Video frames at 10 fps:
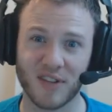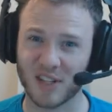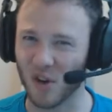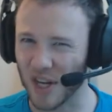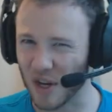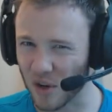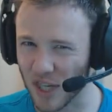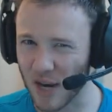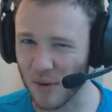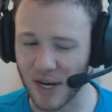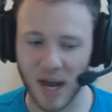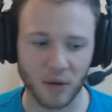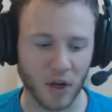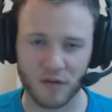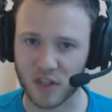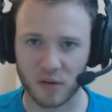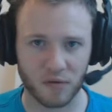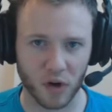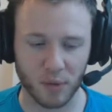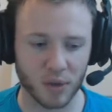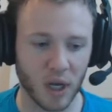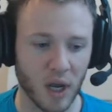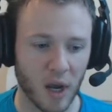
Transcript: That's all hearsay right now. None of it's confirmed.